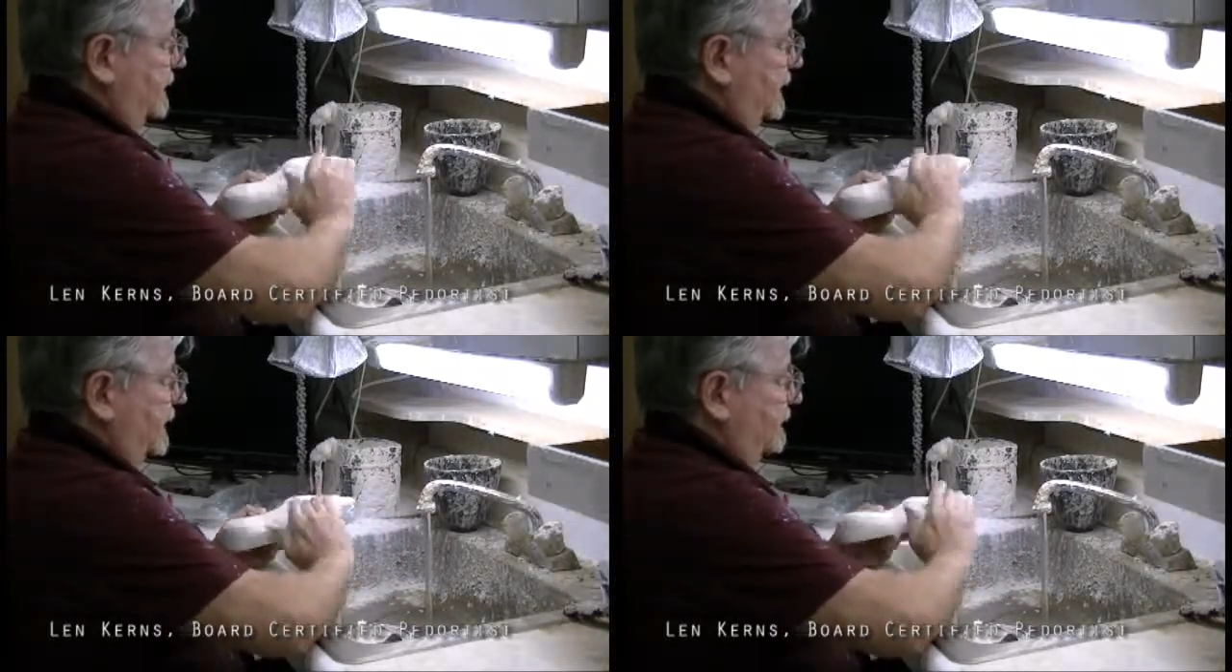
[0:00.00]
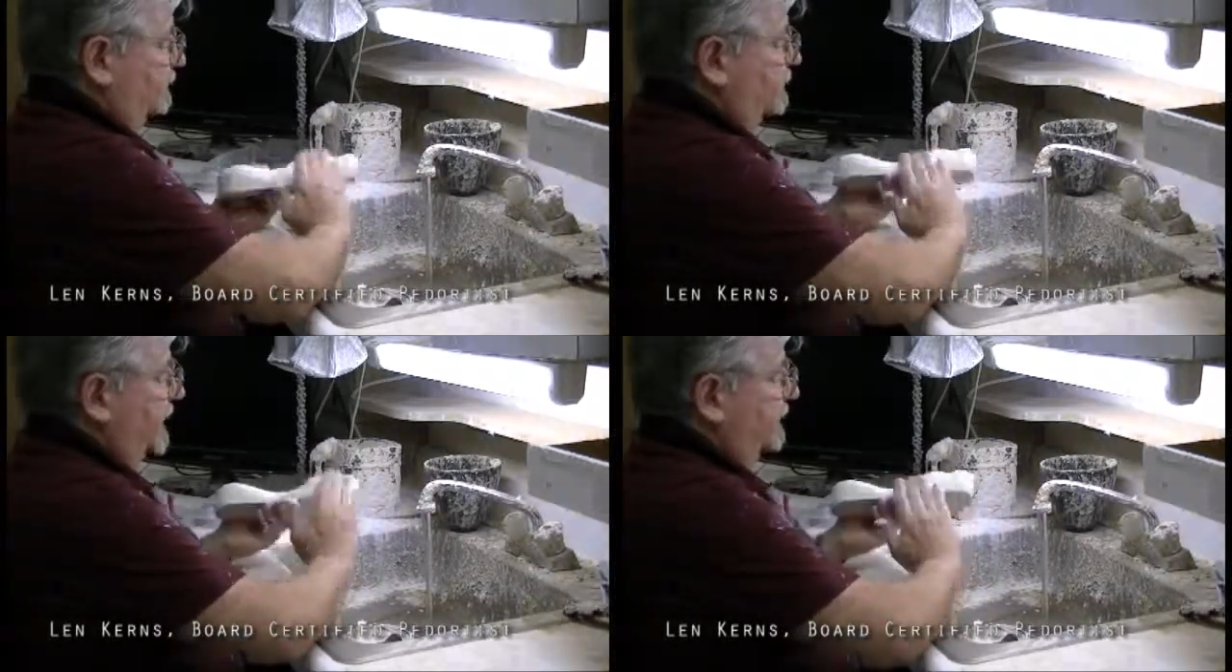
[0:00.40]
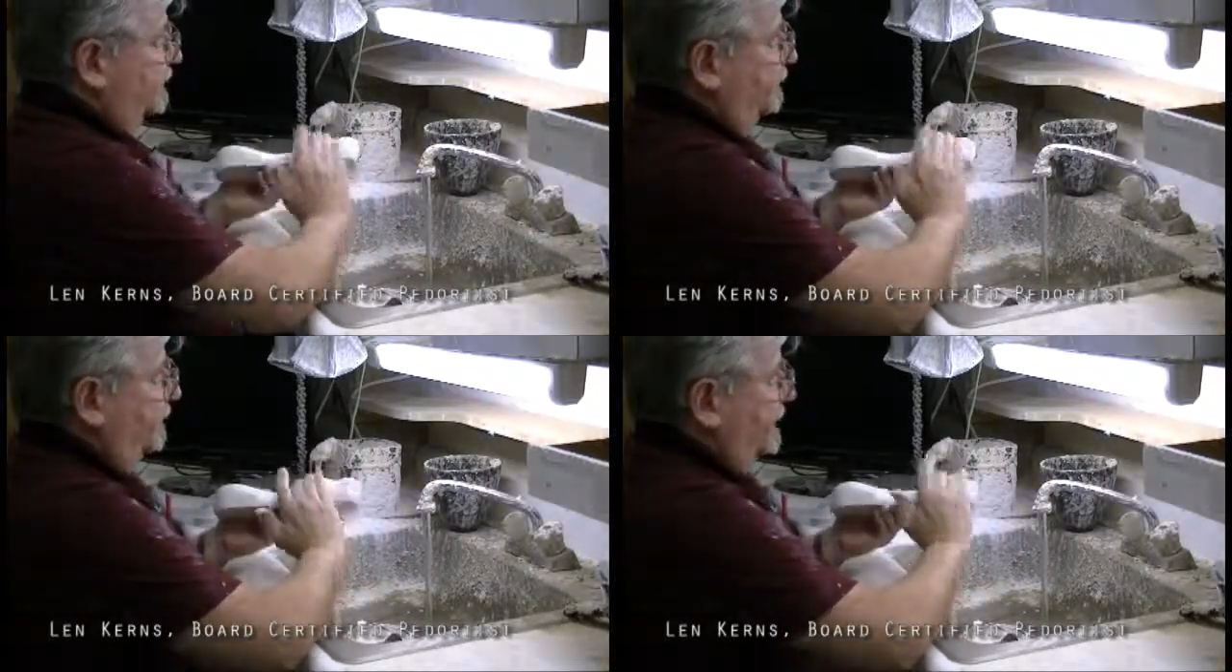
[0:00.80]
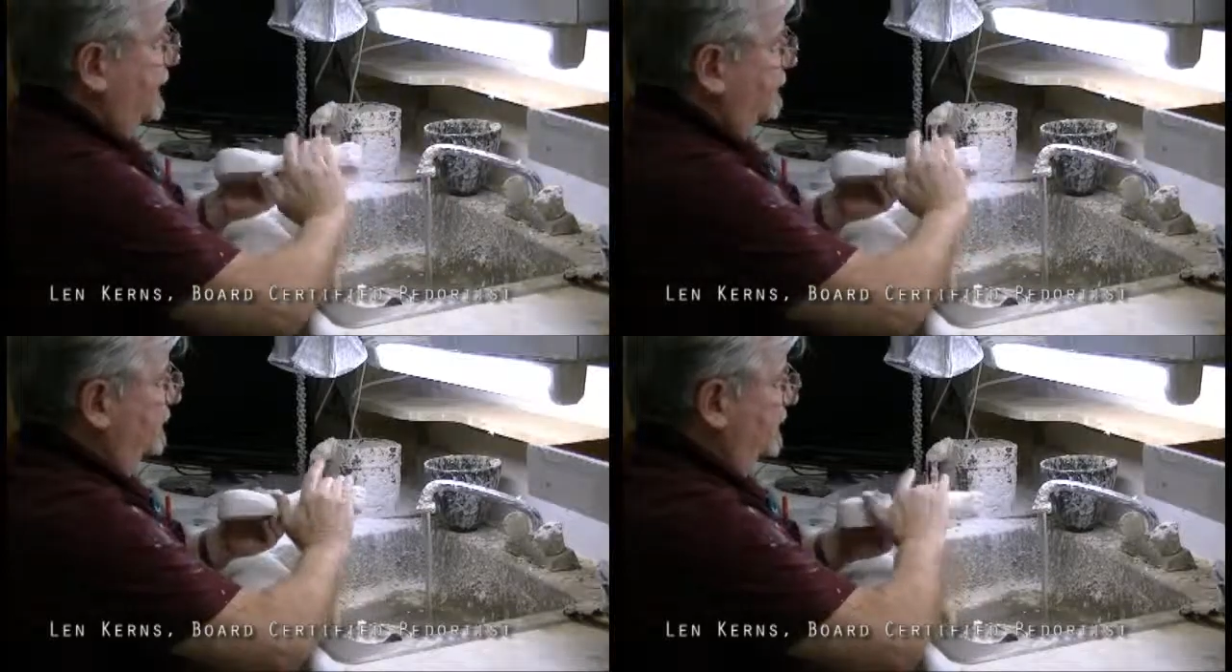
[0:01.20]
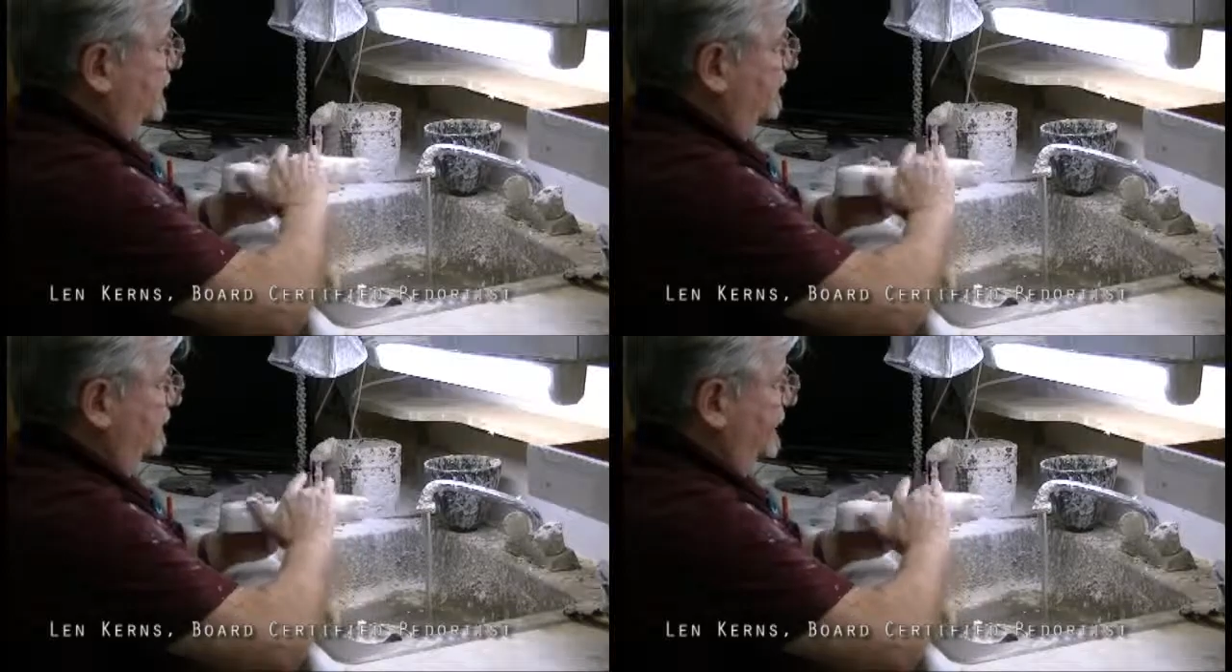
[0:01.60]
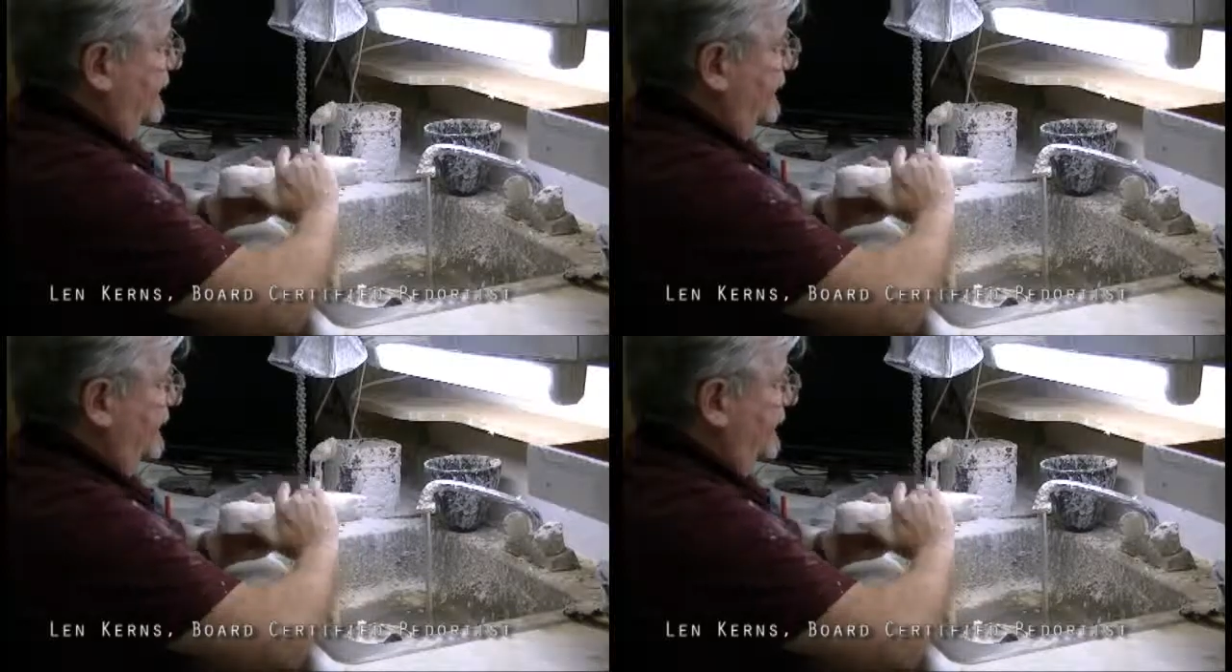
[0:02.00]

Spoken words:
And I'm trying to fill that all in with my